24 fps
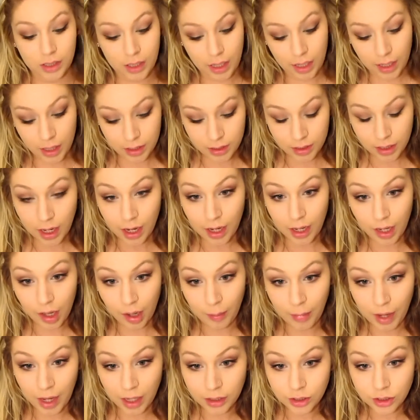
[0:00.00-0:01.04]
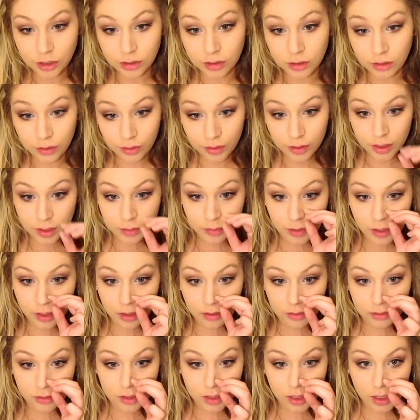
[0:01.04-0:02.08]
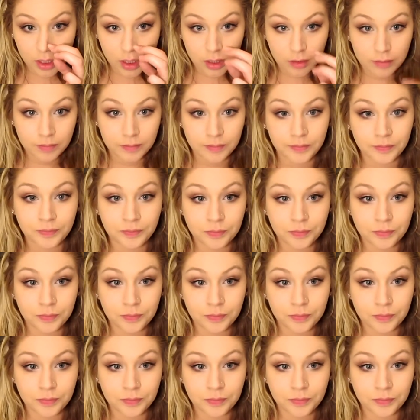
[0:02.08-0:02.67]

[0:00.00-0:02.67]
and I am actually going to be using